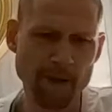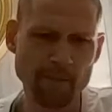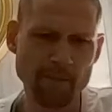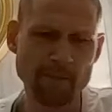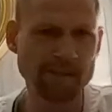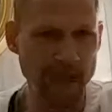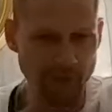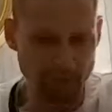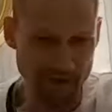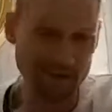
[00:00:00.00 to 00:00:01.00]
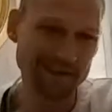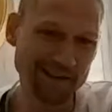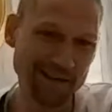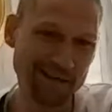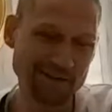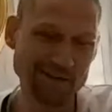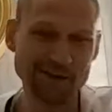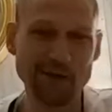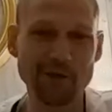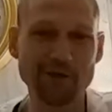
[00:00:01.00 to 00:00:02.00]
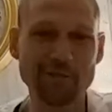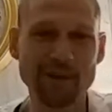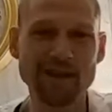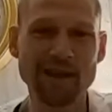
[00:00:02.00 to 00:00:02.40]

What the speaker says: myself, I'll just include me,